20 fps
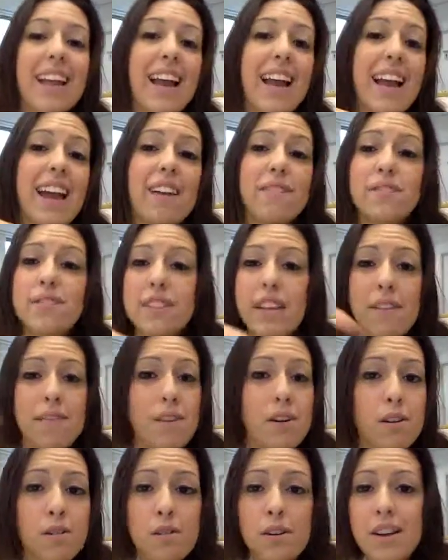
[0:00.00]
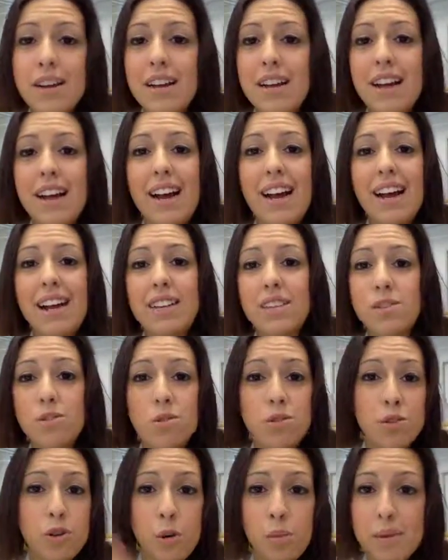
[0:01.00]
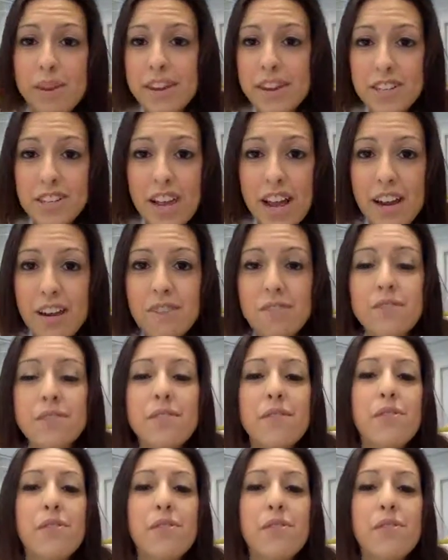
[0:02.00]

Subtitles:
I have several social media channels.